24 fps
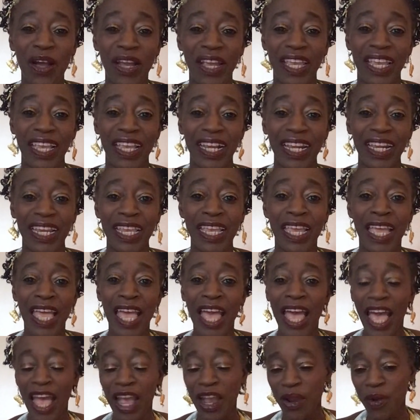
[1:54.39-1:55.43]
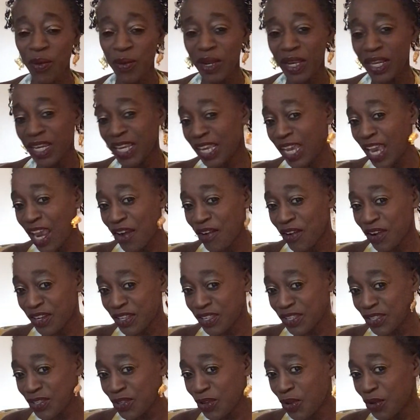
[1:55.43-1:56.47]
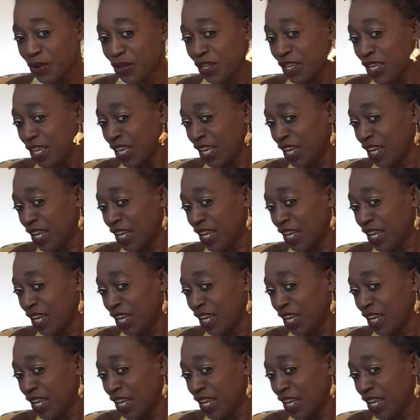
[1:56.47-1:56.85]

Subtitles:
kingly and queenly characters on.